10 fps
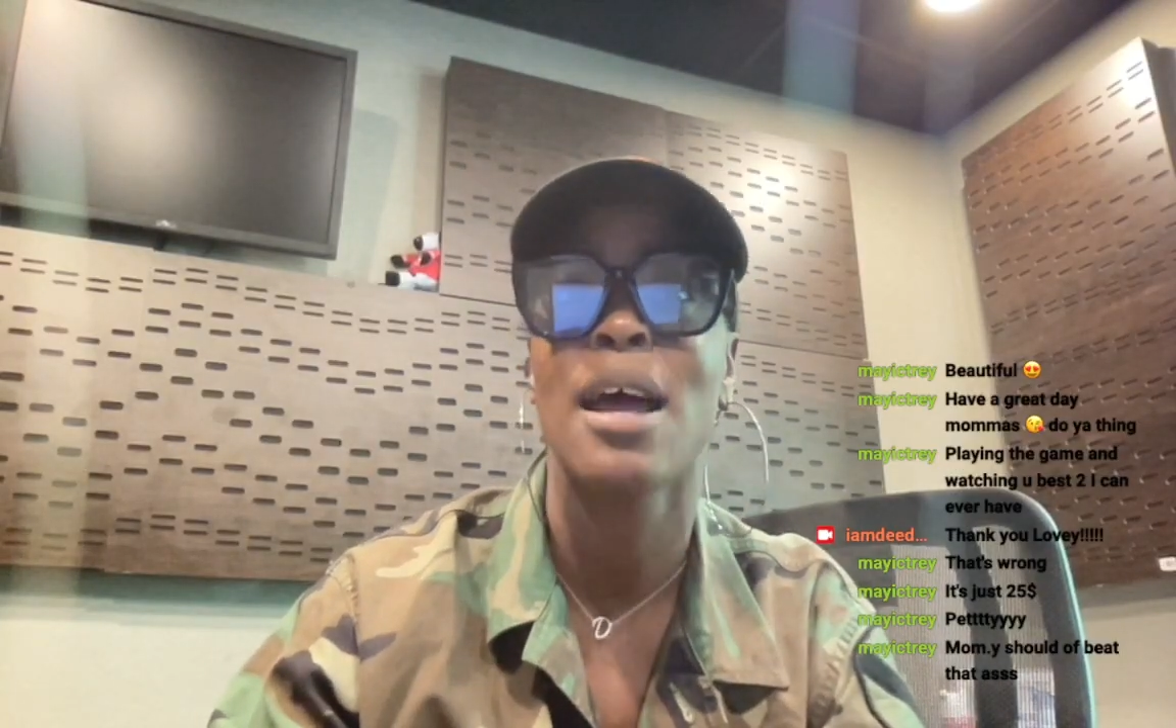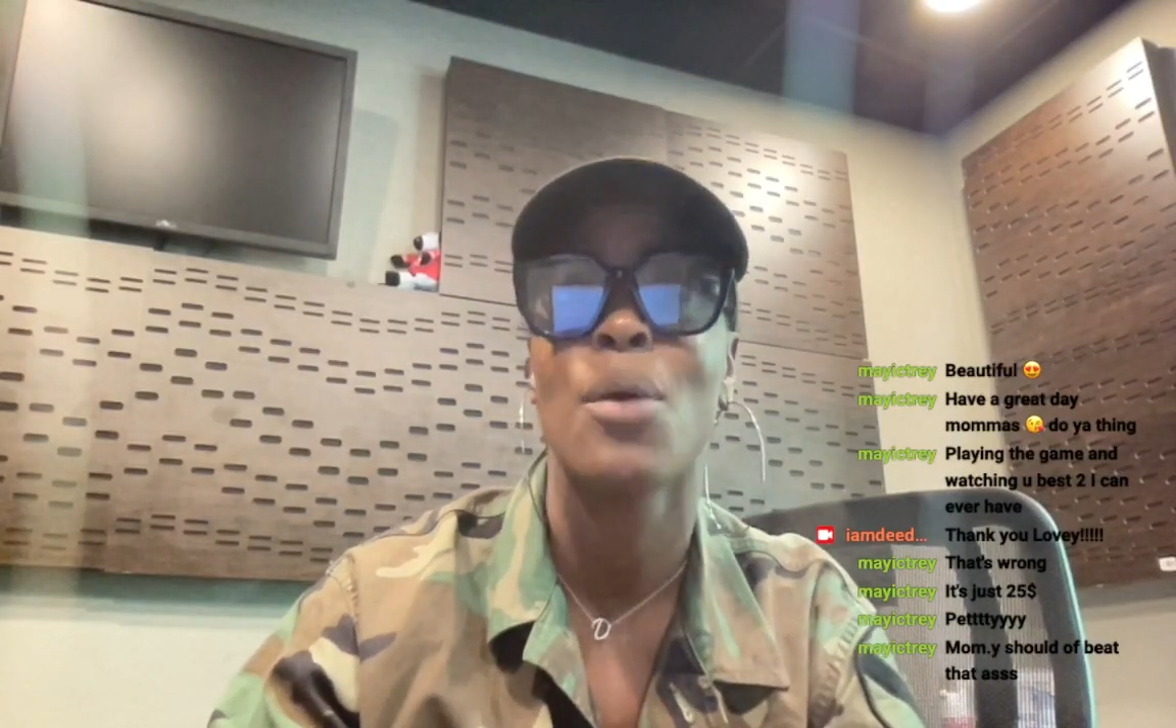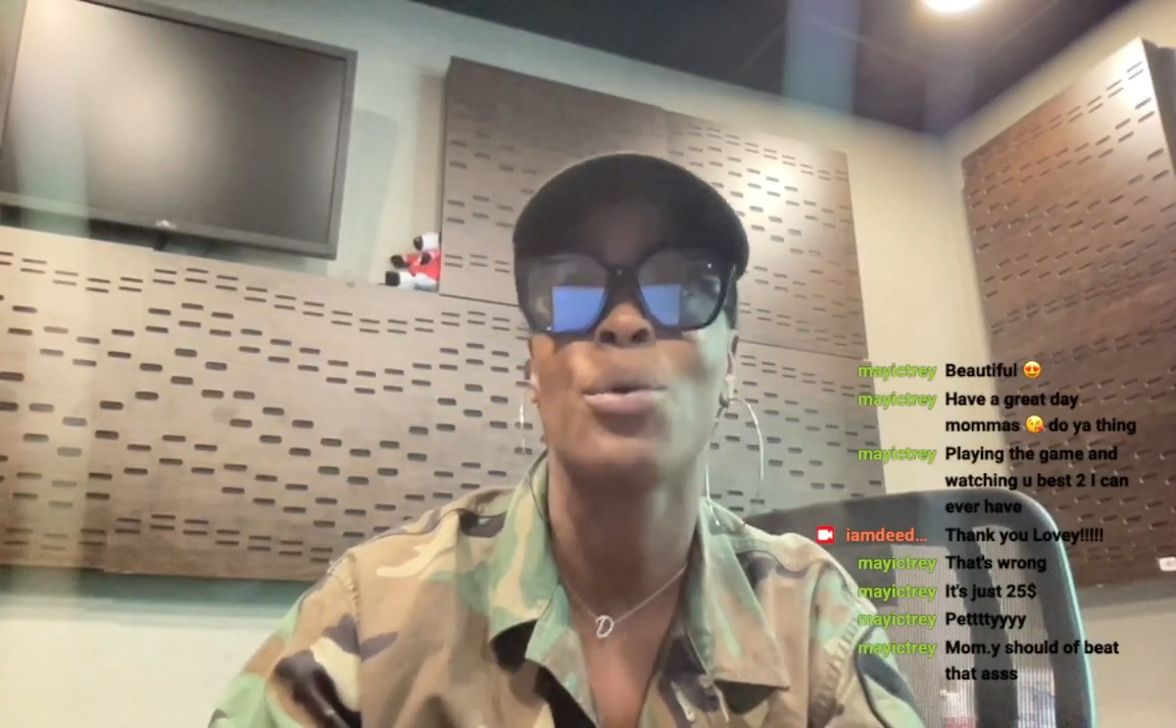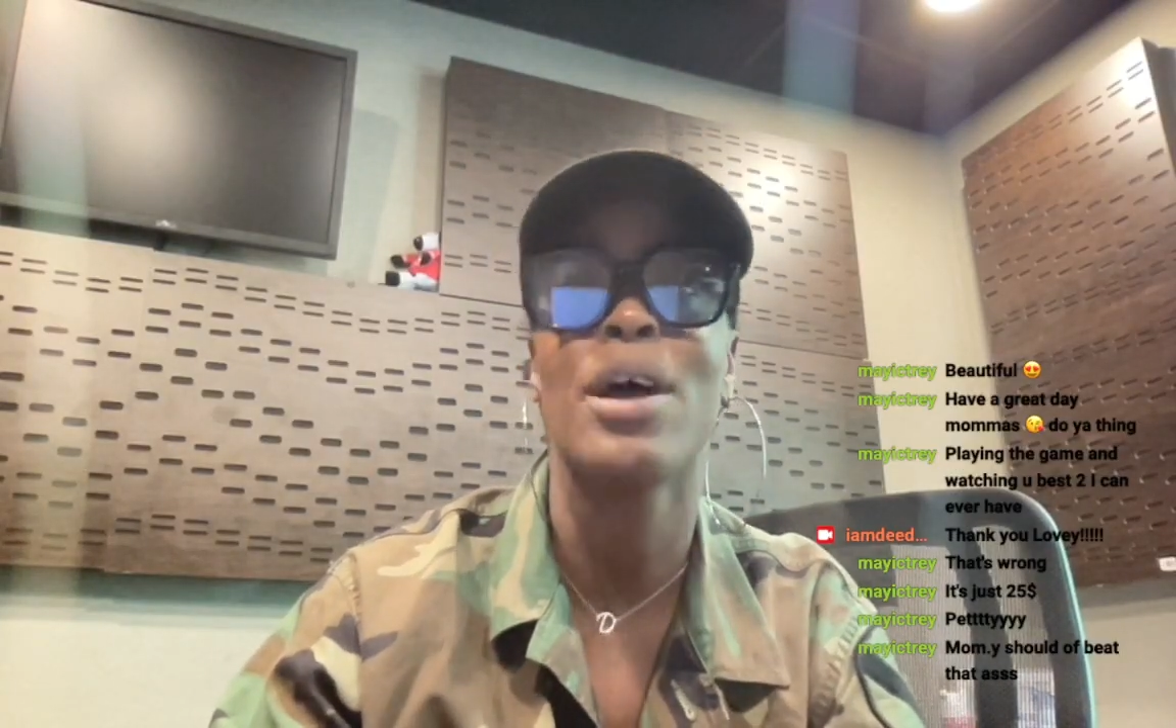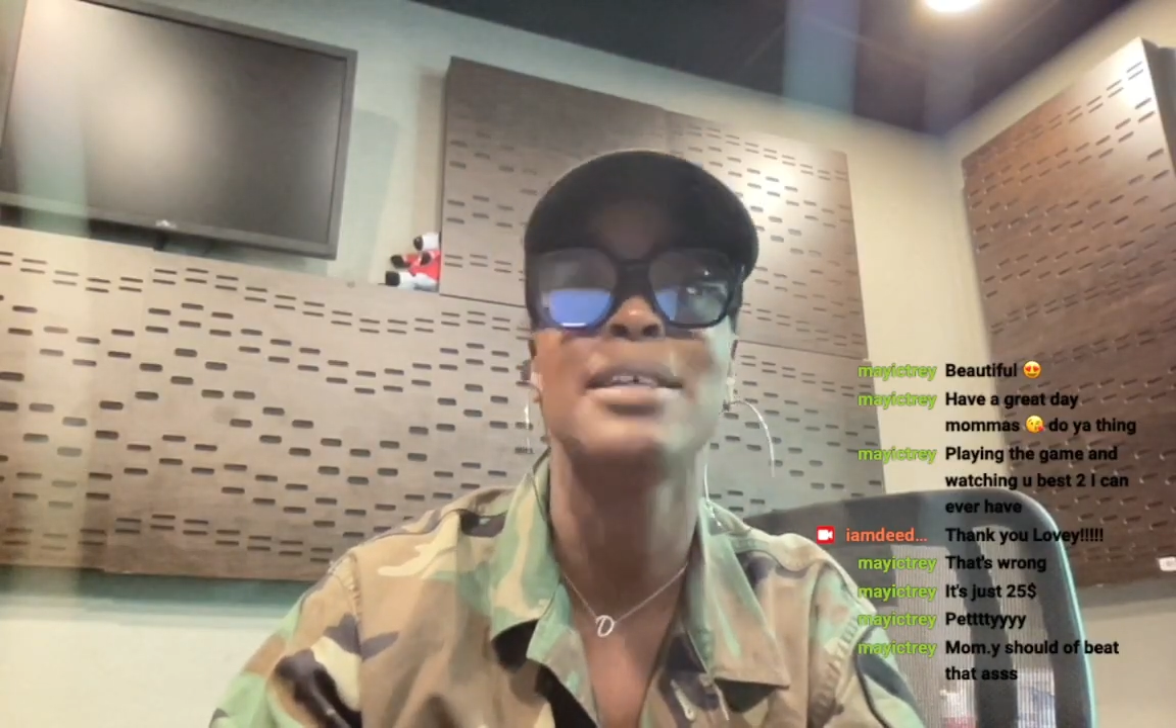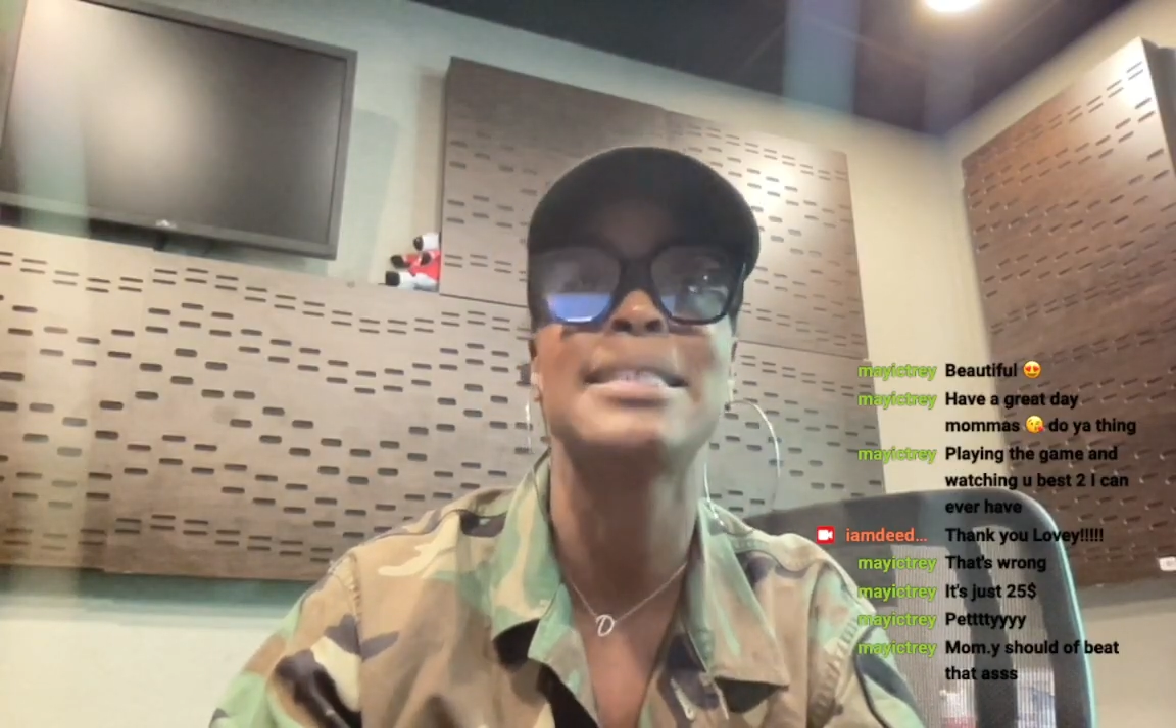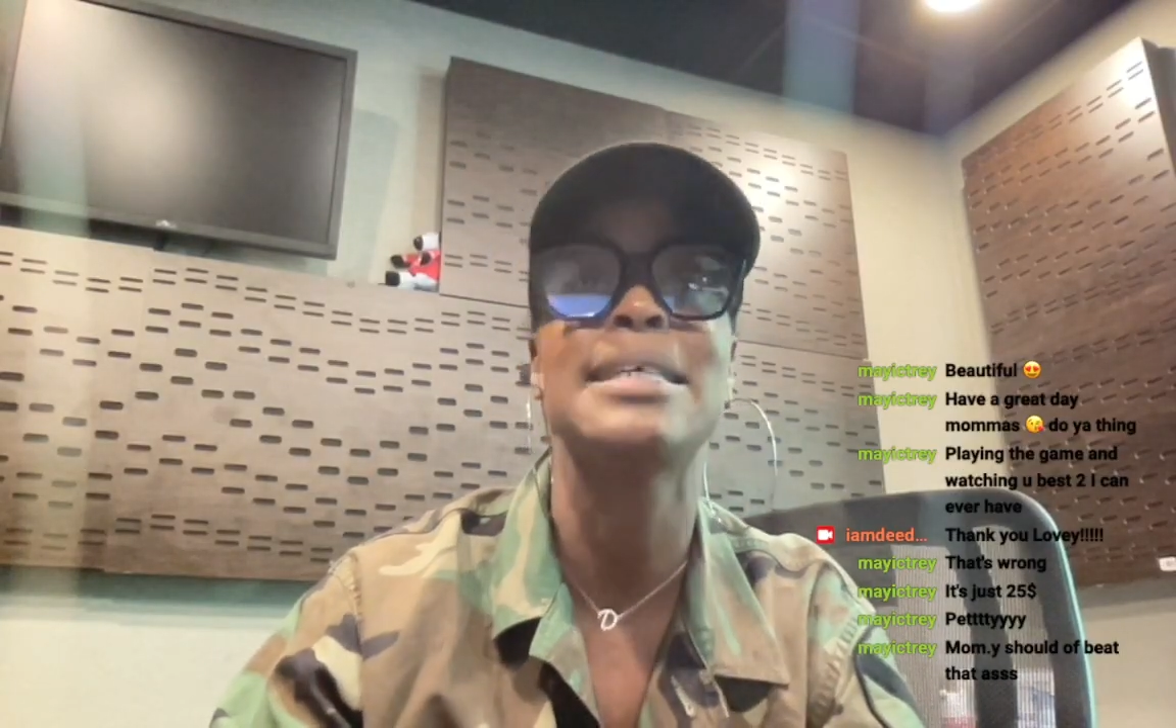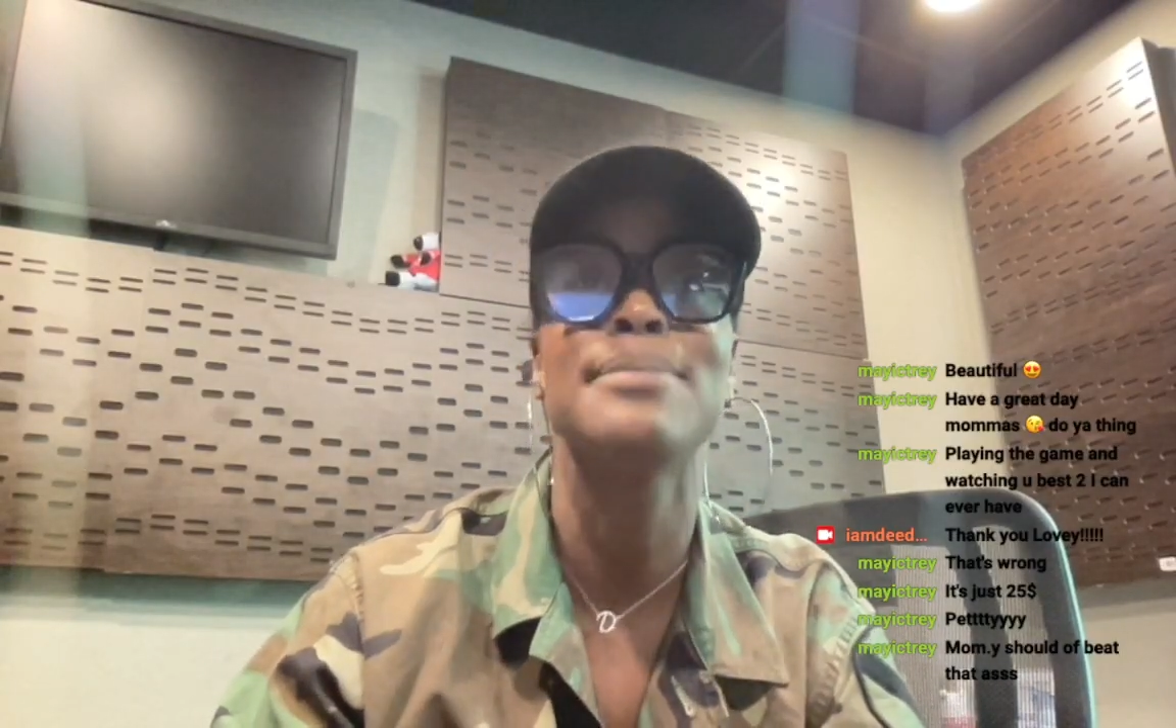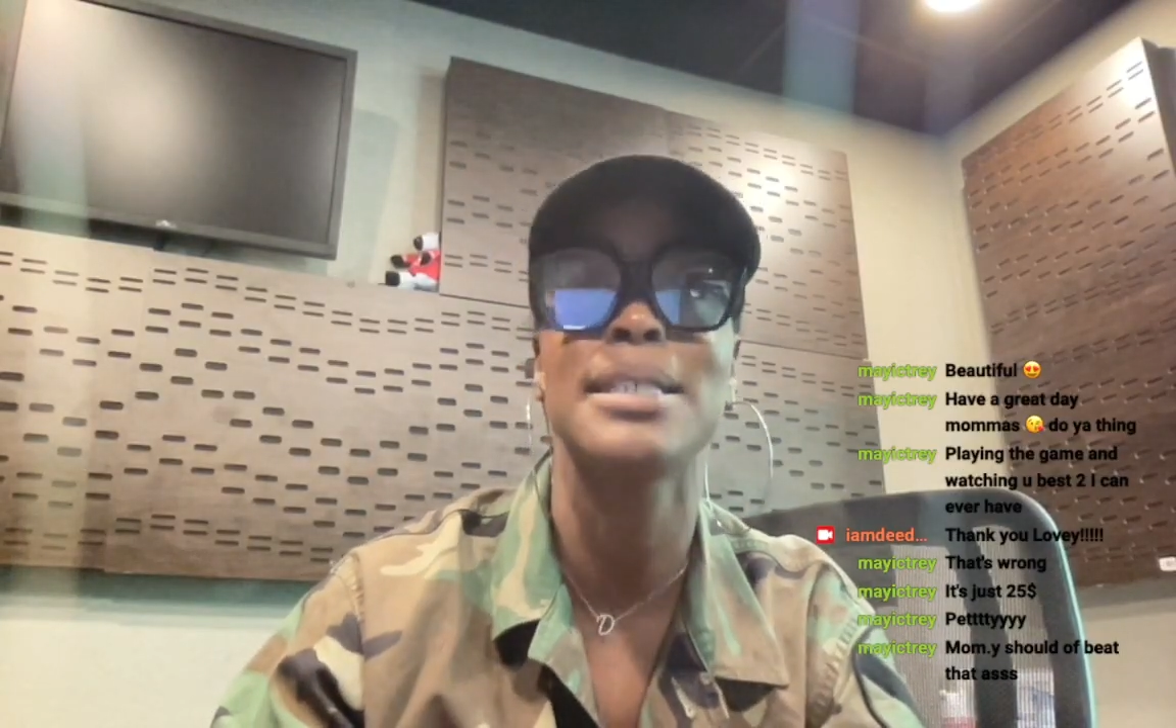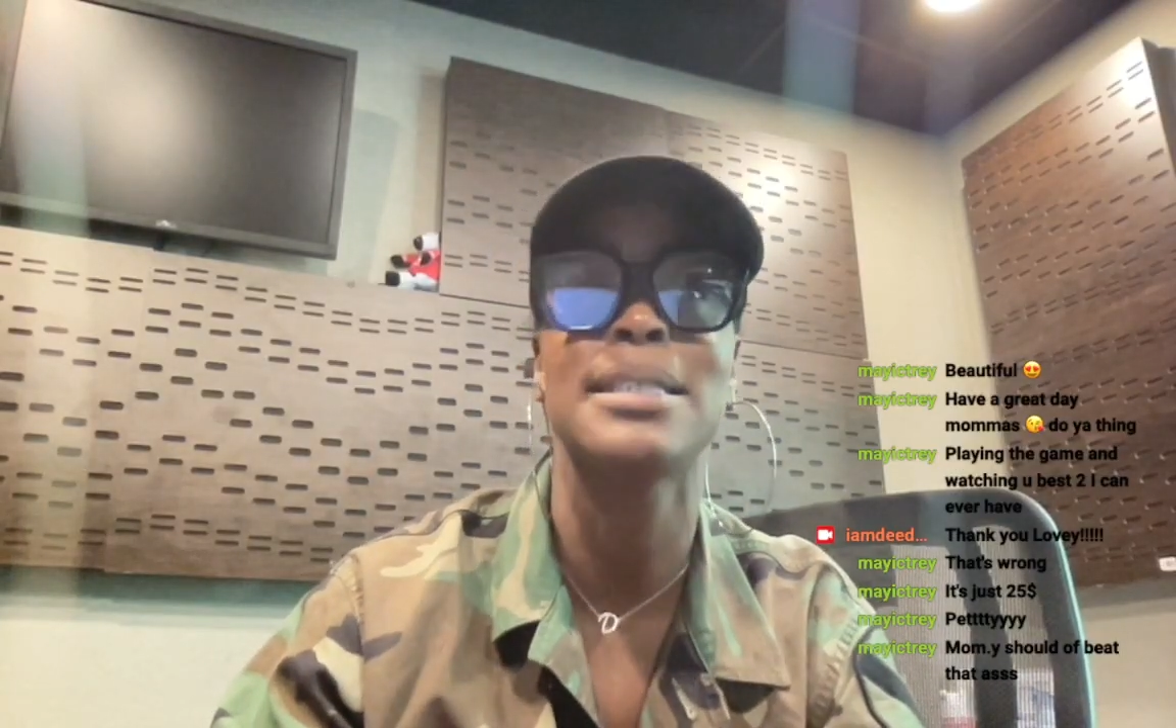would have
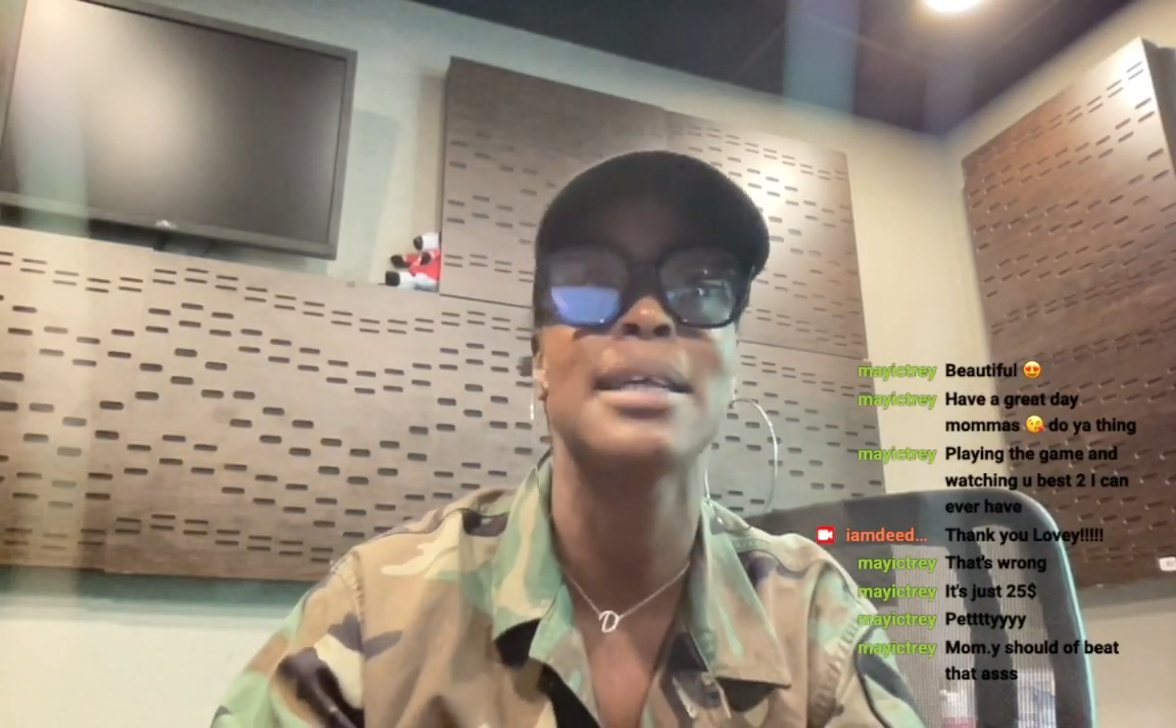attempted